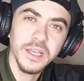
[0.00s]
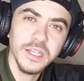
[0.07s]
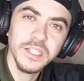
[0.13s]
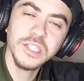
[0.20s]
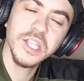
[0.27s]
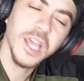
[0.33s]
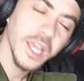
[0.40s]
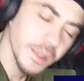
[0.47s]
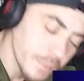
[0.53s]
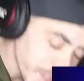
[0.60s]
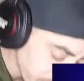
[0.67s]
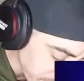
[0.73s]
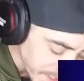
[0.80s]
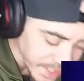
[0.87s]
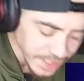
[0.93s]
30
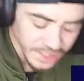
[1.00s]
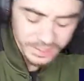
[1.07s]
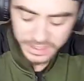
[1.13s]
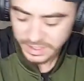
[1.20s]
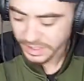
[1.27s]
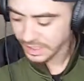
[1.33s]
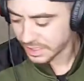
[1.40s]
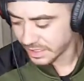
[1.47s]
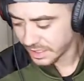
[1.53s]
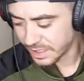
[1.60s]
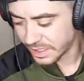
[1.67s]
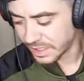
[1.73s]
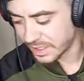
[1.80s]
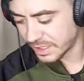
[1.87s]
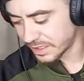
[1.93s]
business.
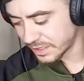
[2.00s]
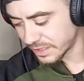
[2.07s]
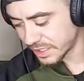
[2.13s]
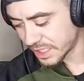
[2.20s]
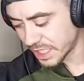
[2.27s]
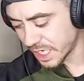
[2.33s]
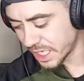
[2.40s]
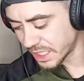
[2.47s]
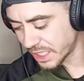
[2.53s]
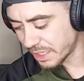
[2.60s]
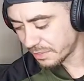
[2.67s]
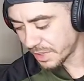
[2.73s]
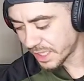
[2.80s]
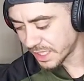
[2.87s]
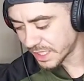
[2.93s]
30
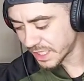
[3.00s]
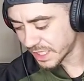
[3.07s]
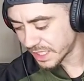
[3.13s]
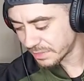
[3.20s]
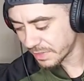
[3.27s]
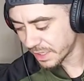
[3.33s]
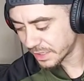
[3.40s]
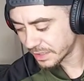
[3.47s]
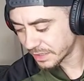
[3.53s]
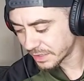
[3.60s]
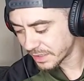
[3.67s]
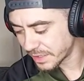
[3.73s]
business, man.